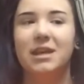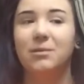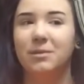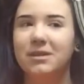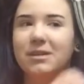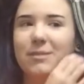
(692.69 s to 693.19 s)

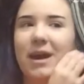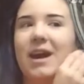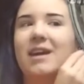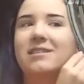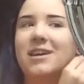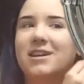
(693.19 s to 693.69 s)
they're really
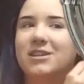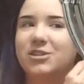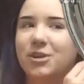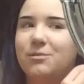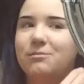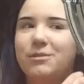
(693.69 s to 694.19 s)
bad. Like,
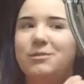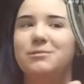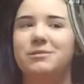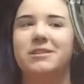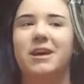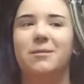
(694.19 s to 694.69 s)
don't
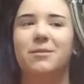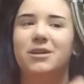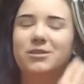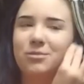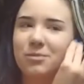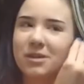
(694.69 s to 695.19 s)
use them,
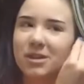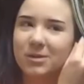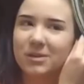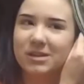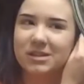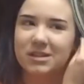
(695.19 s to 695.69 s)
it's
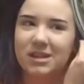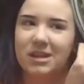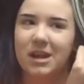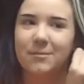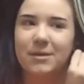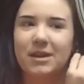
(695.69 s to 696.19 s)
really
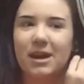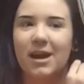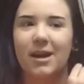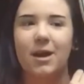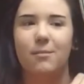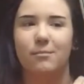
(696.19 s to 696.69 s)
risky. I mean,
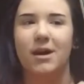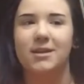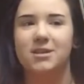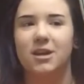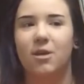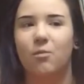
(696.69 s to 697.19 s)
I got
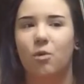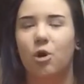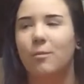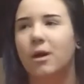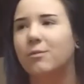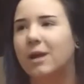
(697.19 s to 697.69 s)
mine done at
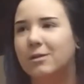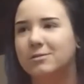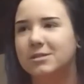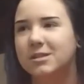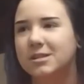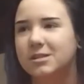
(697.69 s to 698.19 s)
Walmart when I
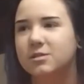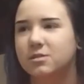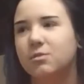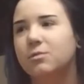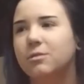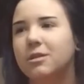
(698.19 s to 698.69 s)
was 6 years
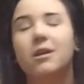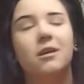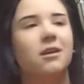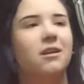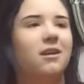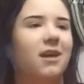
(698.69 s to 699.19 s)
old,
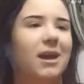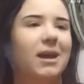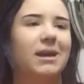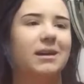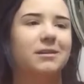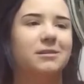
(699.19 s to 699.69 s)

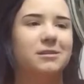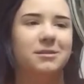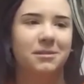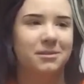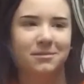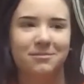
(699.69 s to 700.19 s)
and,
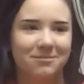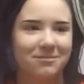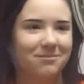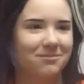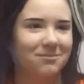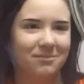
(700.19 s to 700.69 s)

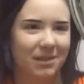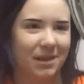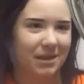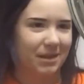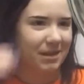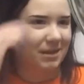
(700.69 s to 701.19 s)

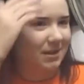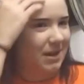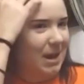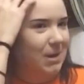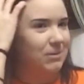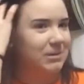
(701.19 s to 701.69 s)
like,
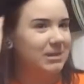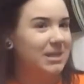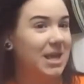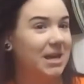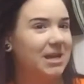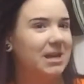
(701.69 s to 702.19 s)
I was
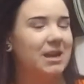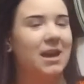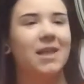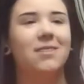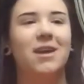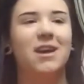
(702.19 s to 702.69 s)
lucky,
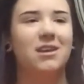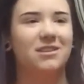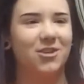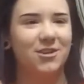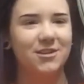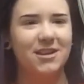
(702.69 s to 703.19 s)
and they
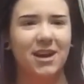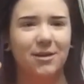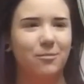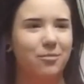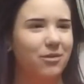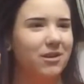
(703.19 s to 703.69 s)
turned
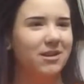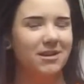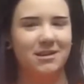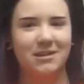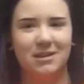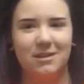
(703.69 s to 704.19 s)
out pretty
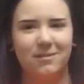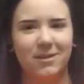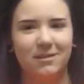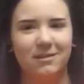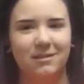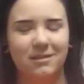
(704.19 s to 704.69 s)

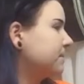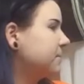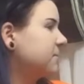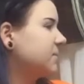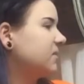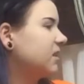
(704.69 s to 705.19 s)
uneven.
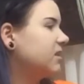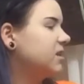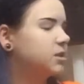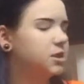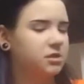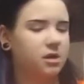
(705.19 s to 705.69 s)

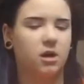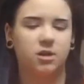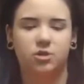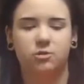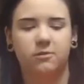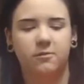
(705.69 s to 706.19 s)
Let's just
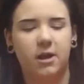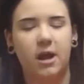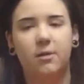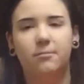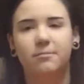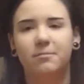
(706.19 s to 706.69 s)
contour for
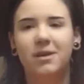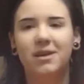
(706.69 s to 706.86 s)
now.